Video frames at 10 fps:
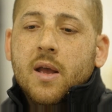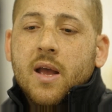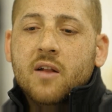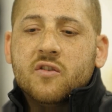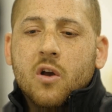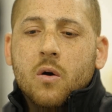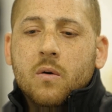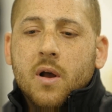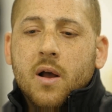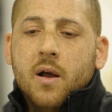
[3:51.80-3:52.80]
And
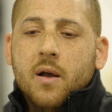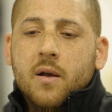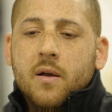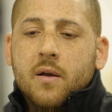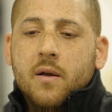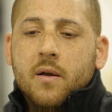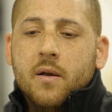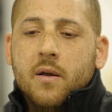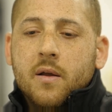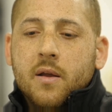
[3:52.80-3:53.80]
so
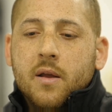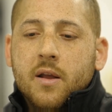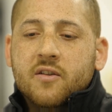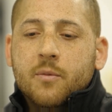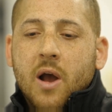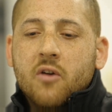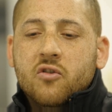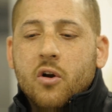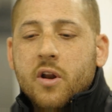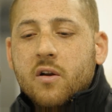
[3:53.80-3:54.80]
it's about
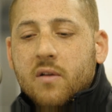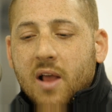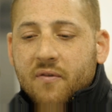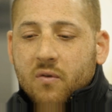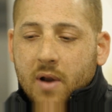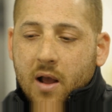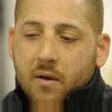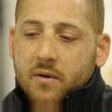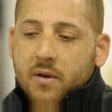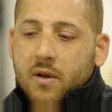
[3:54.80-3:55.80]
turning your life
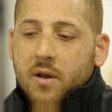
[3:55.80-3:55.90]
around,